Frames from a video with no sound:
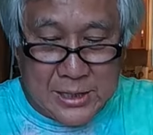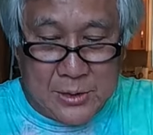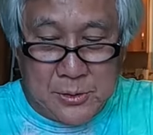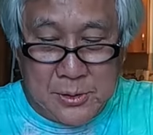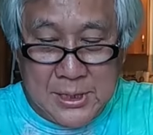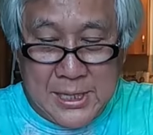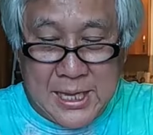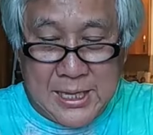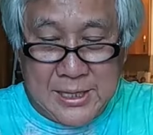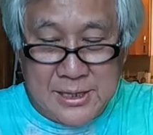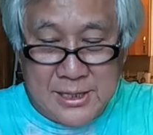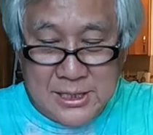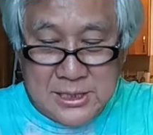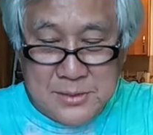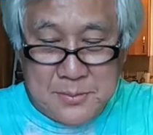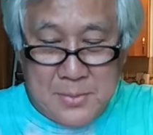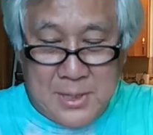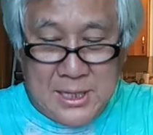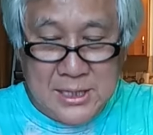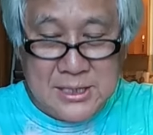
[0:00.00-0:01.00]
I only had
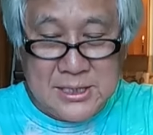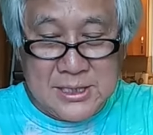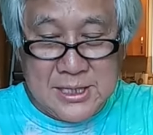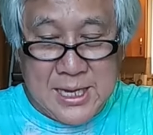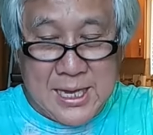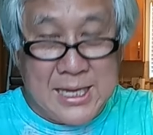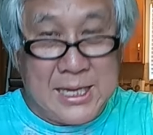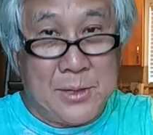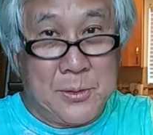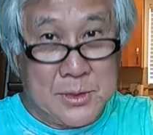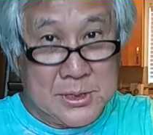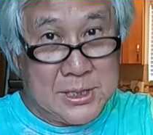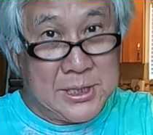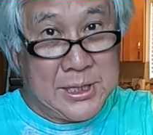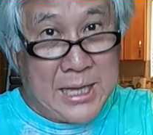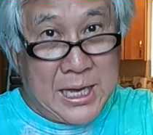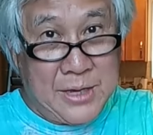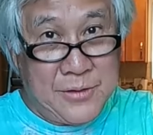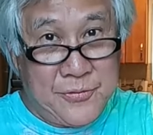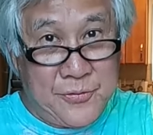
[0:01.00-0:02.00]
this much and I was
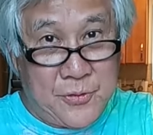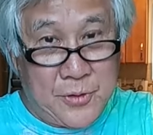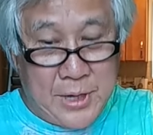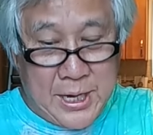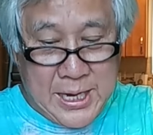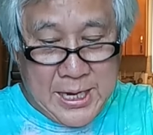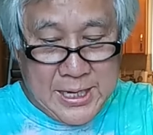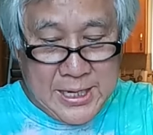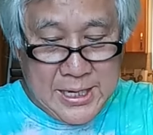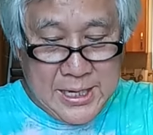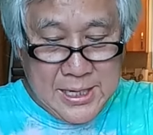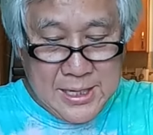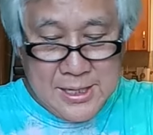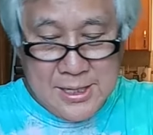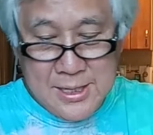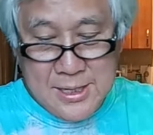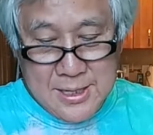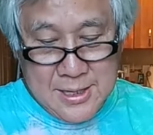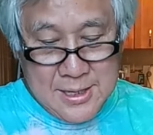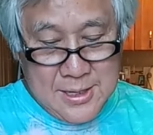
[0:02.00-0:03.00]
allowed 480?
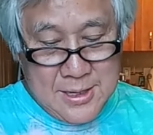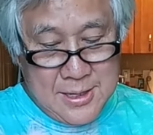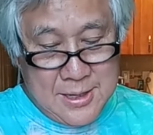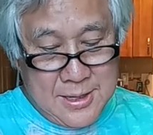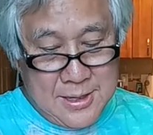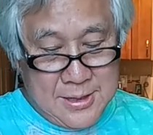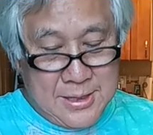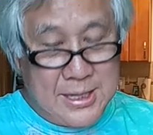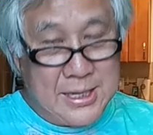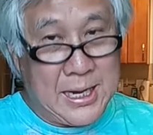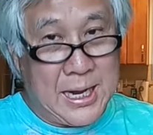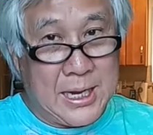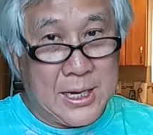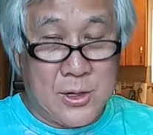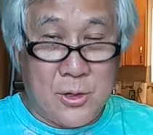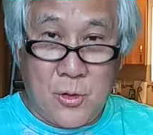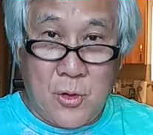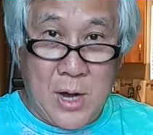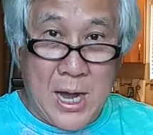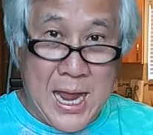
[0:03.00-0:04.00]
Then I
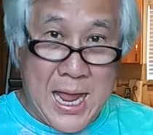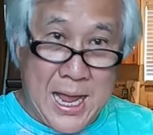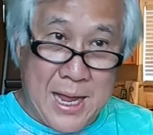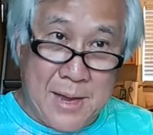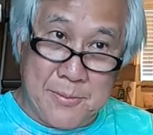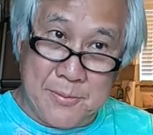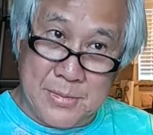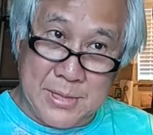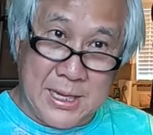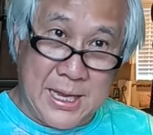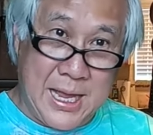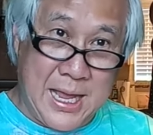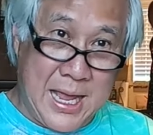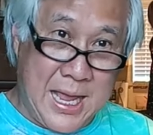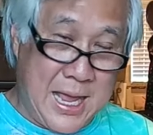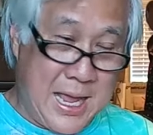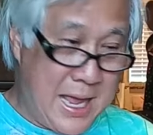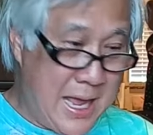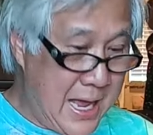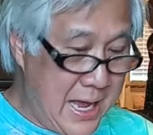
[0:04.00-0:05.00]
crammed
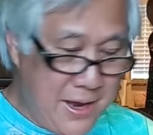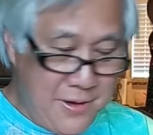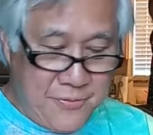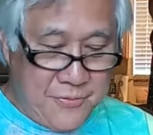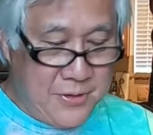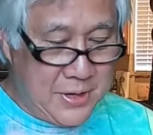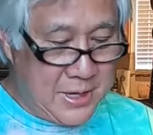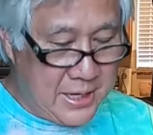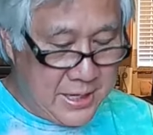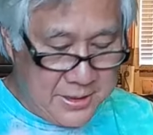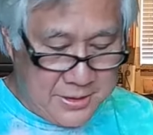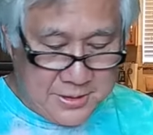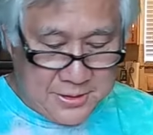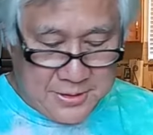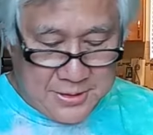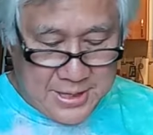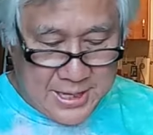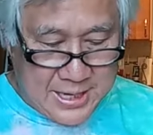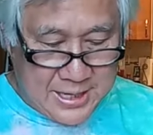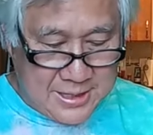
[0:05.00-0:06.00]
every other
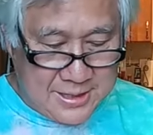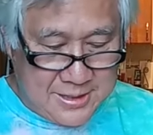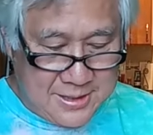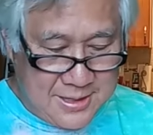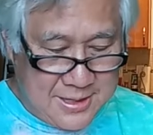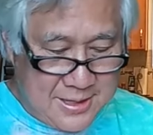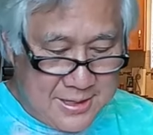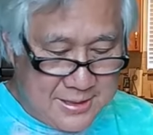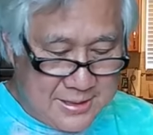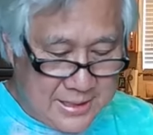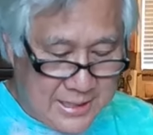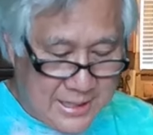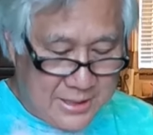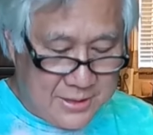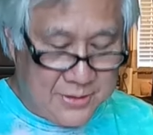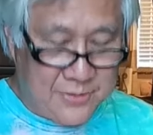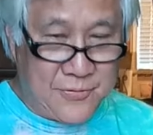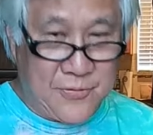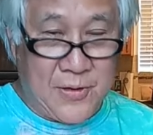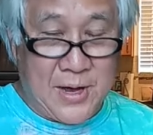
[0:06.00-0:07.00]
thing that I
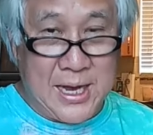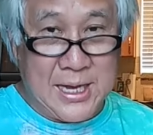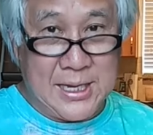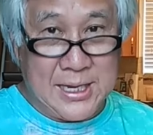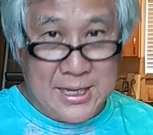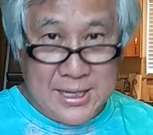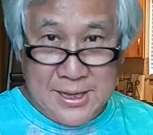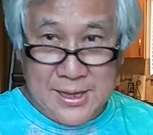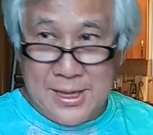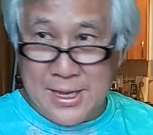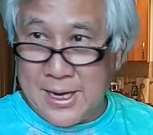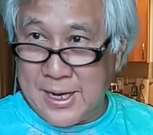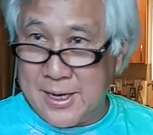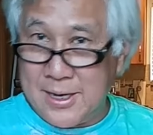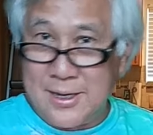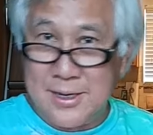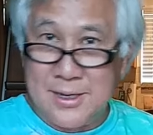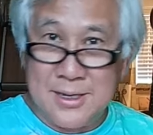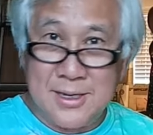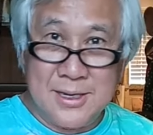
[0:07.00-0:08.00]
could find in
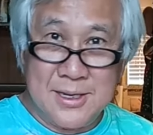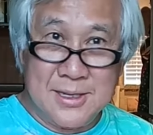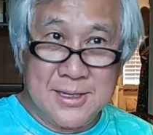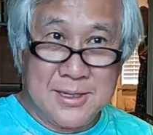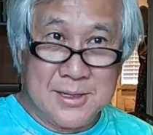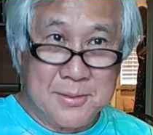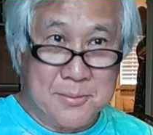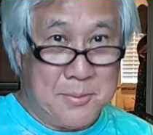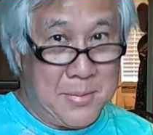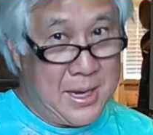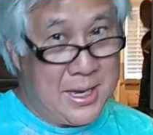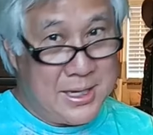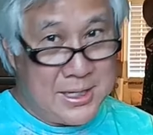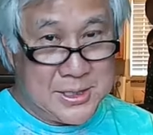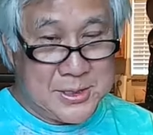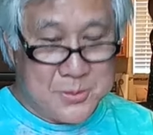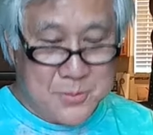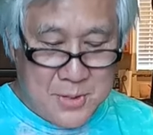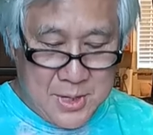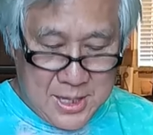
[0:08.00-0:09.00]
there. Might
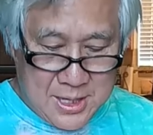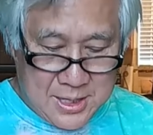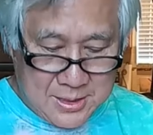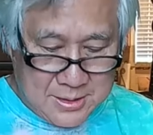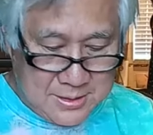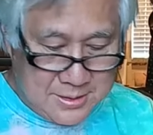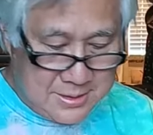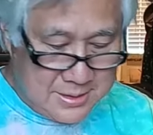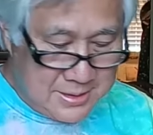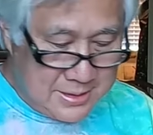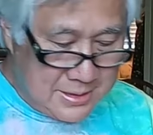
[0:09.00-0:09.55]
as well.